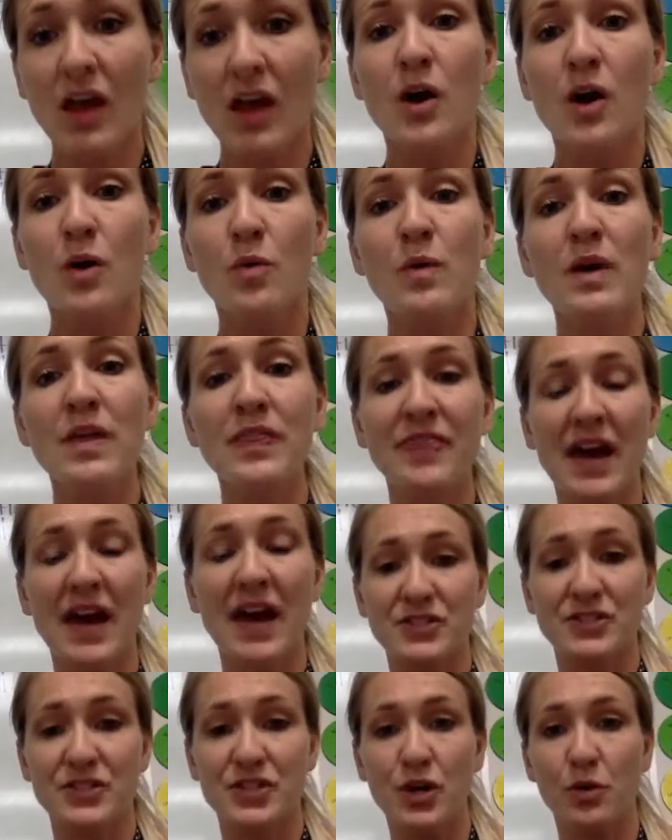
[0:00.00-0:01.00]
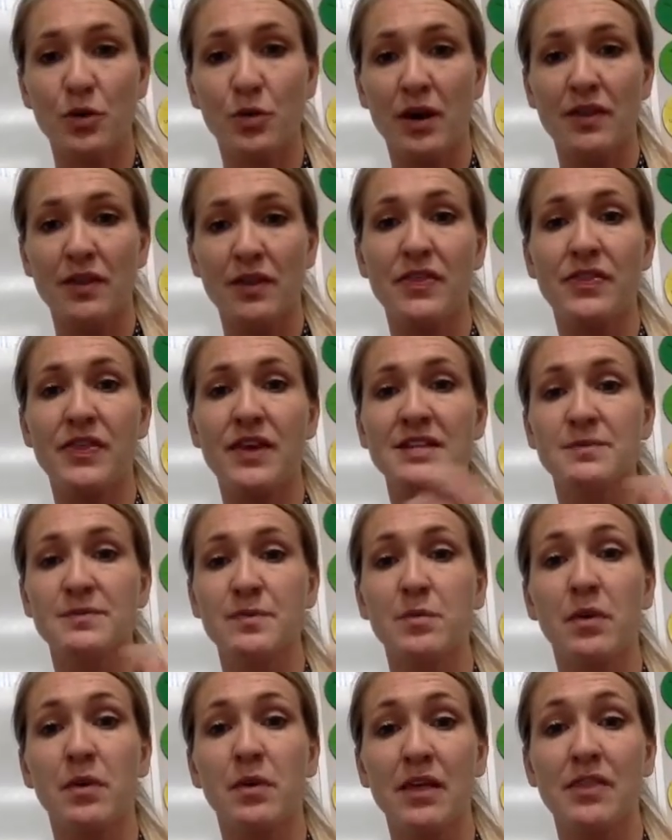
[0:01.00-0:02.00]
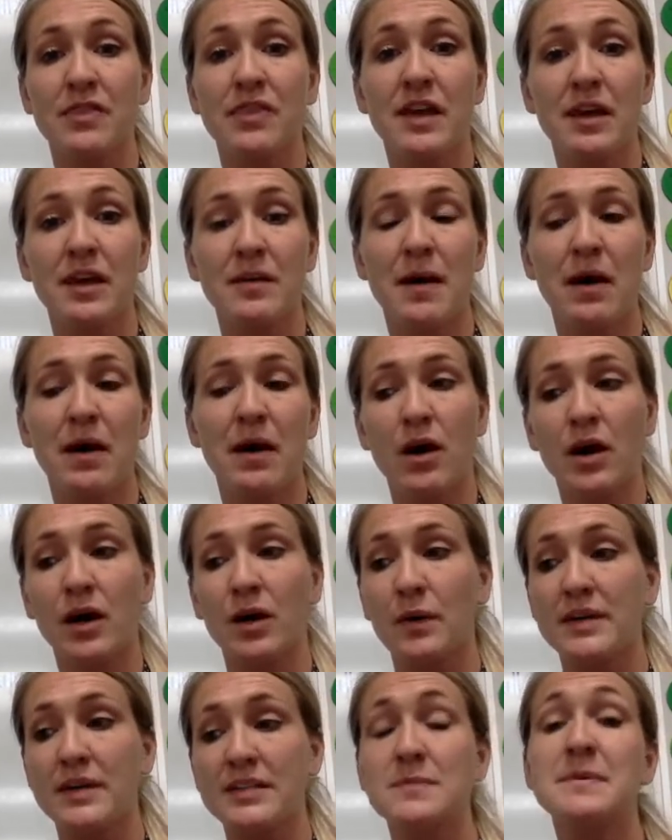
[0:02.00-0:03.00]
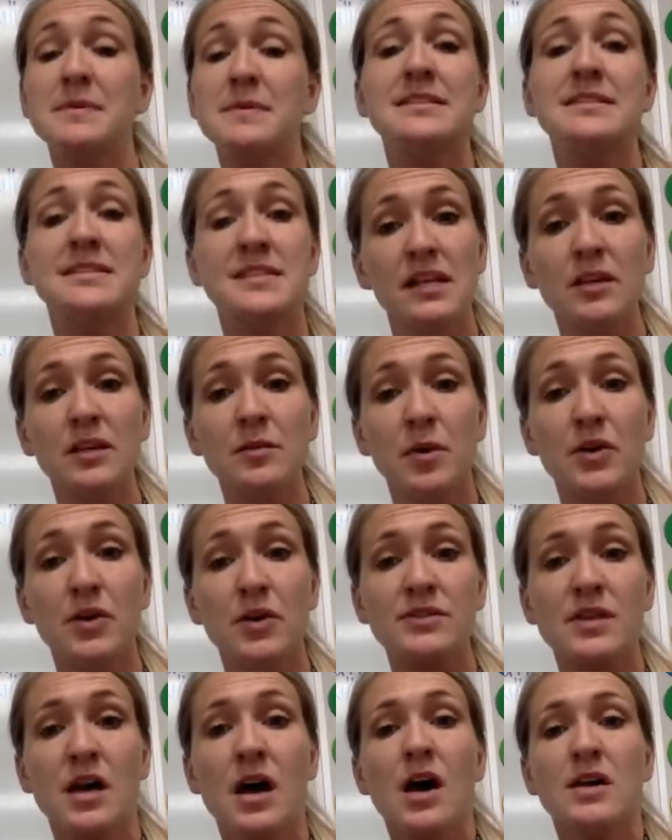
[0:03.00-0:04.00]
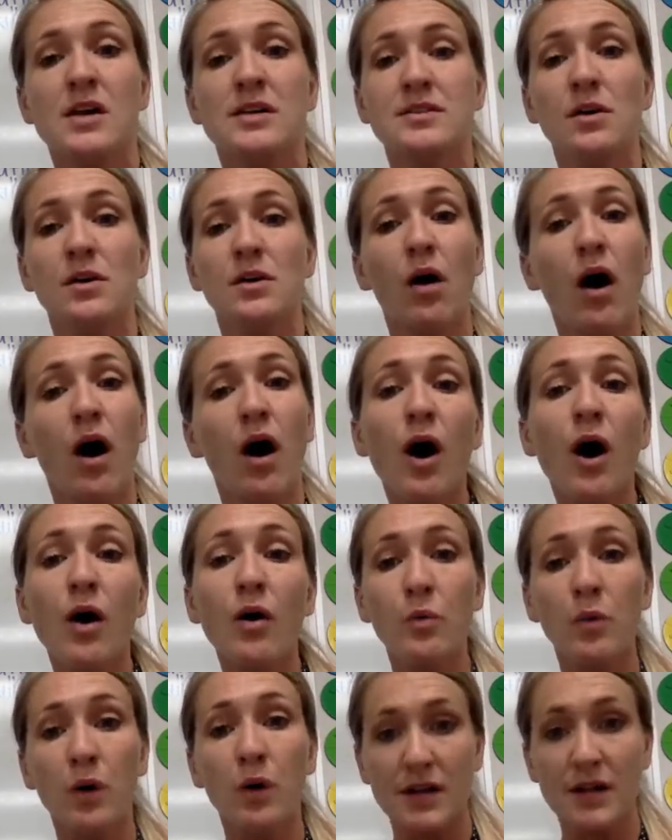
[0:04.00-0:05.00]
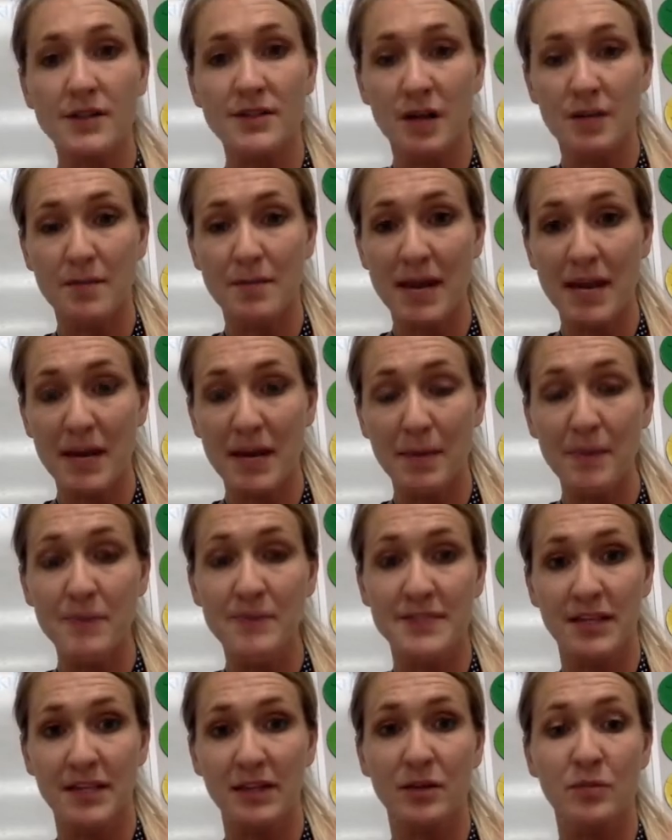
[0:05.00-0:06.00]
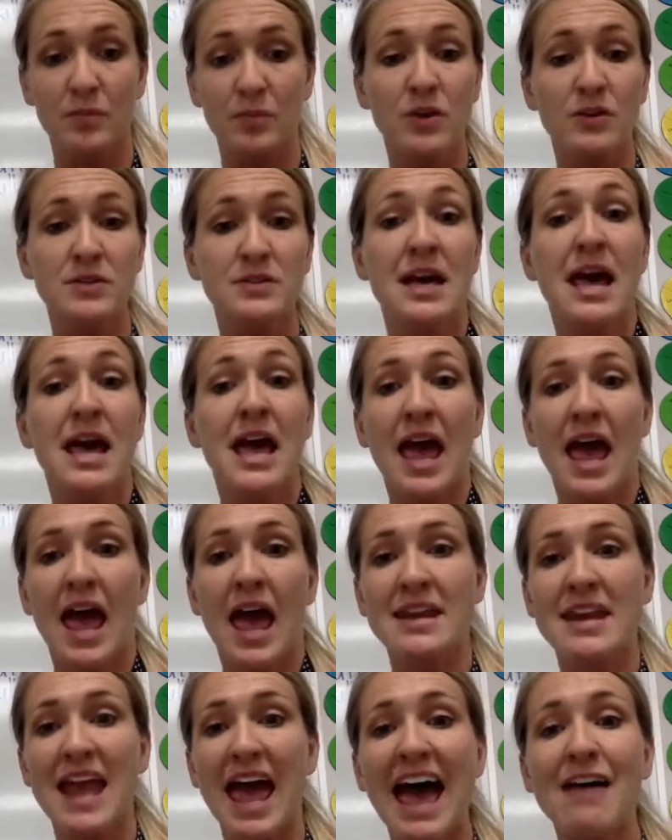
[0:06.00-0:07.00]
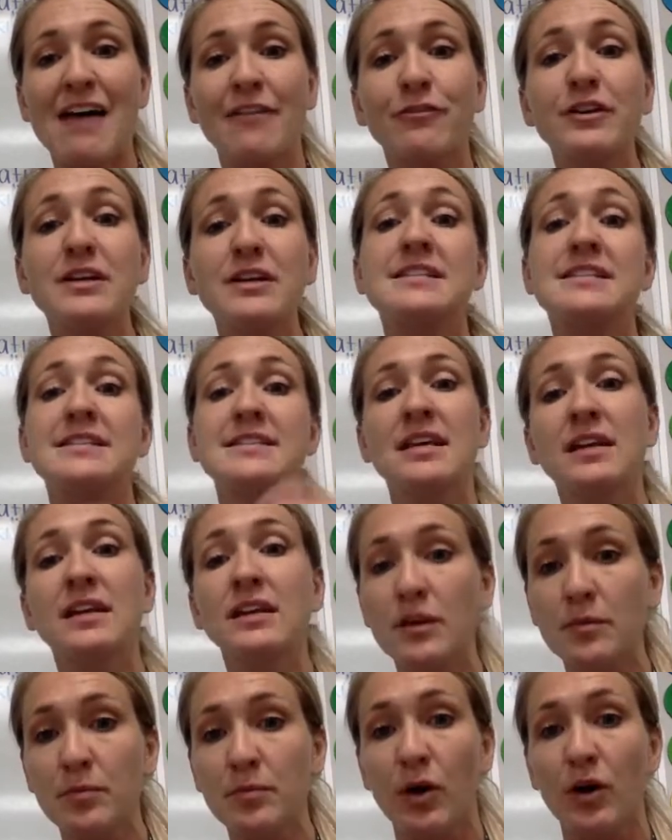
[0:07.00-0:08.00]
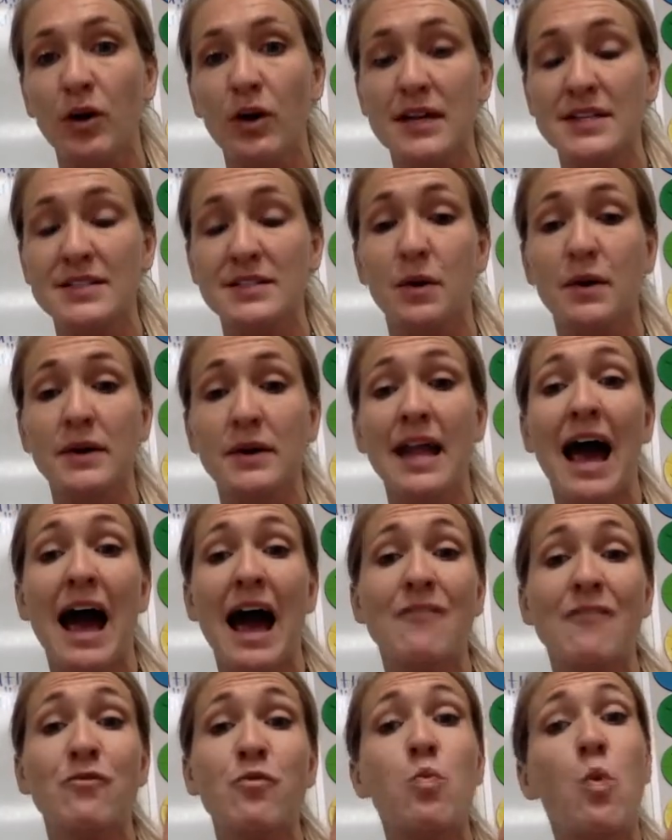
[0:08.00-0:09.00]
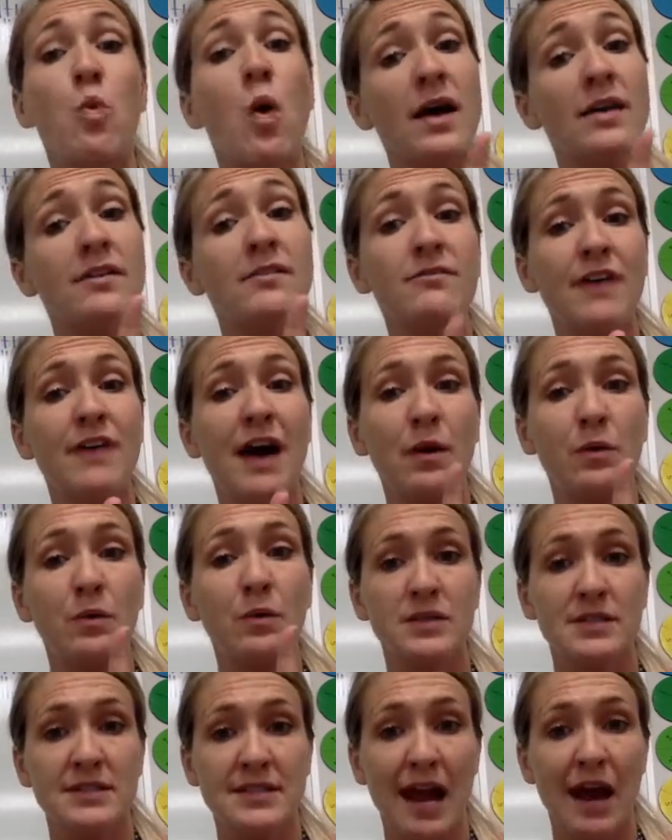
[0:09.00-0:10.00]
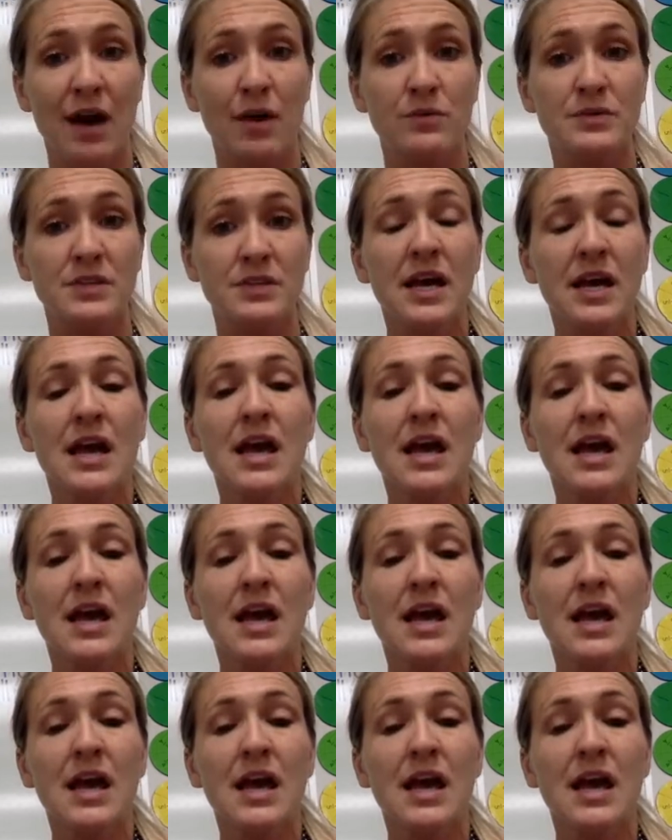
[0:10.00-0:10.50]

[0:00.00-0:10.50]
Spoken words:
With that too, one of the things we want to think about are going to be syllables. So all words are made up of syllables, and every syllable is going to have one vowel sound.